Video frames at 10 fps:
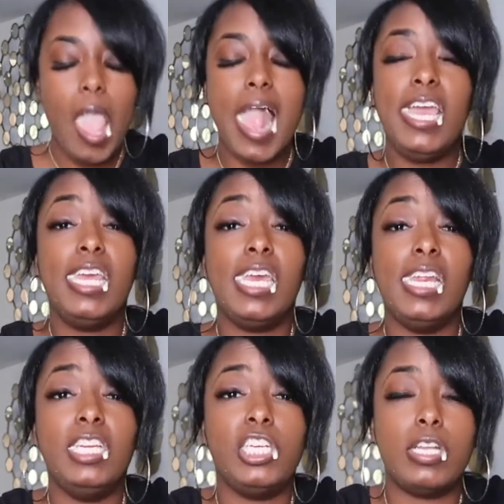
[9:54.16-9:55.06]
he didn't get
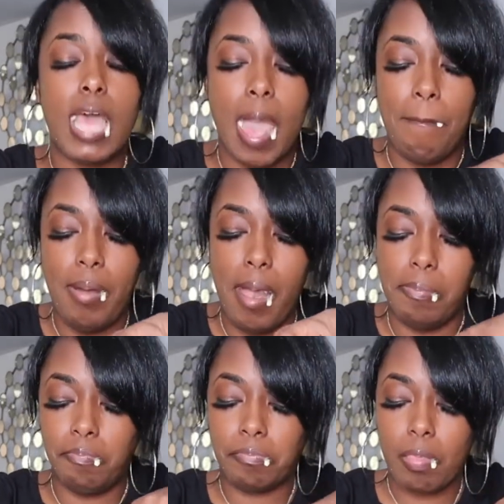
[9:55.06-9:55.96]
any jail time,
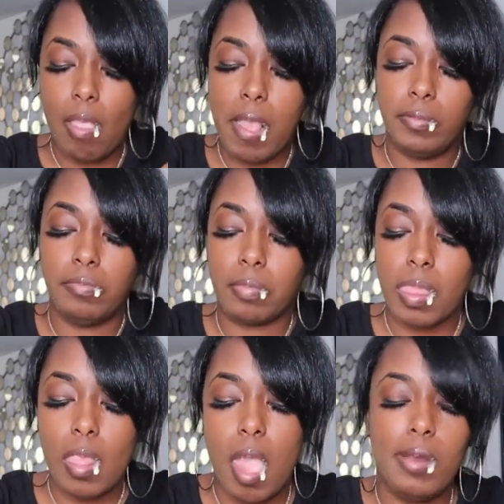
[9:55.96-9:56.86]
but
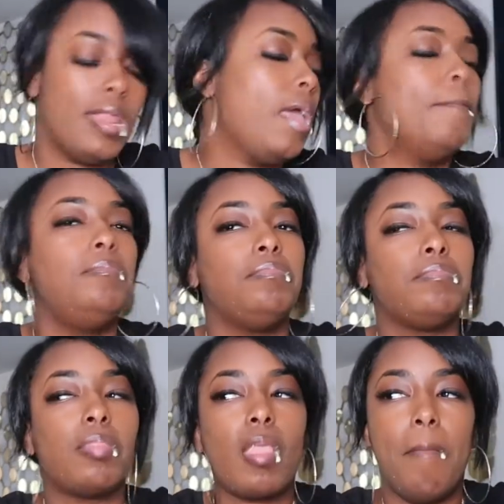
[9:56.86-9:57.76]
they
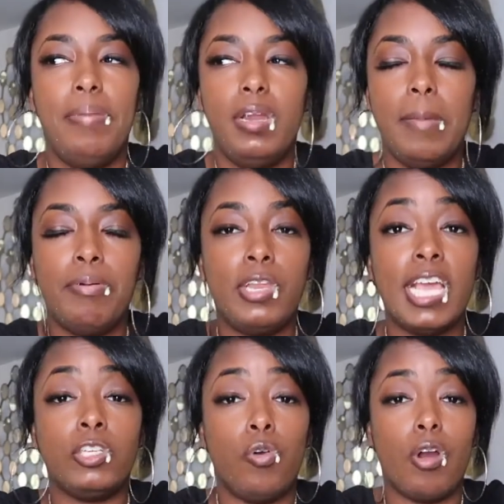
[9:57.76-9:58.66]
put a
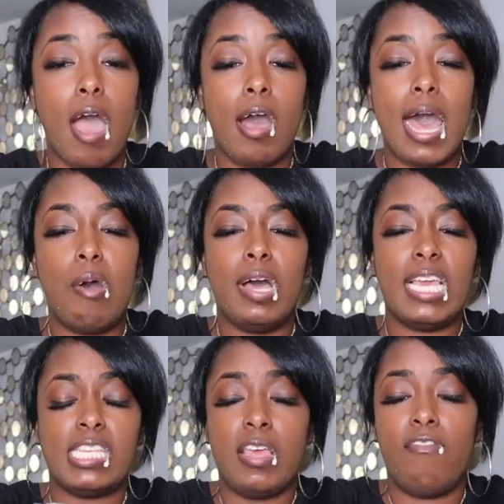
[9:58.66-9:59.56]
protection order out
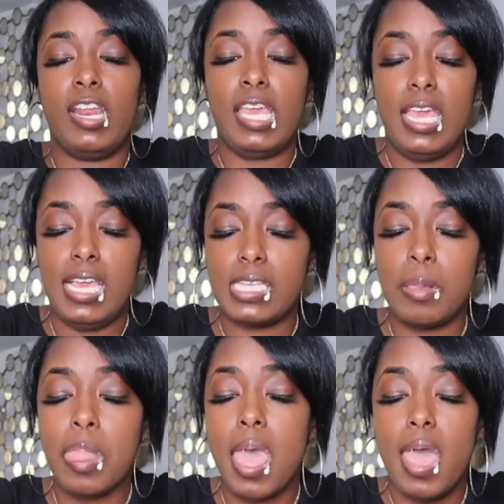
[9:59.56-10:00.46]
against him for the kids,
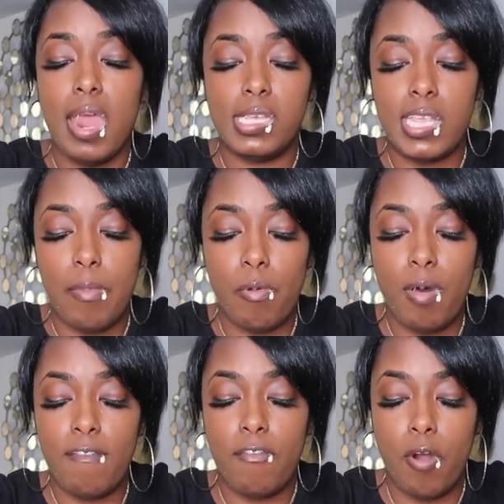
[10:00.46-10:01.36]
and a separate
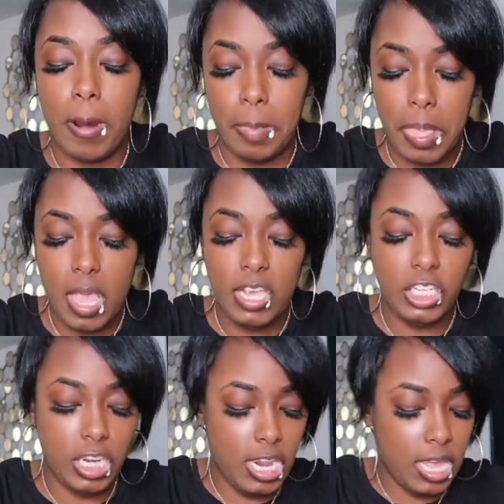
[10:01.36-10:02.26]
one for
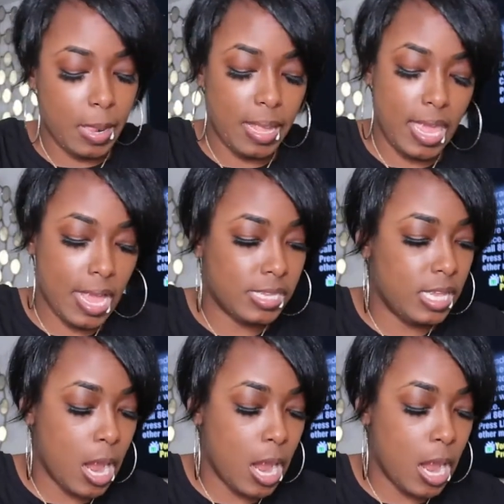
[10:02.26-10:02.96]
Shanika. He can't see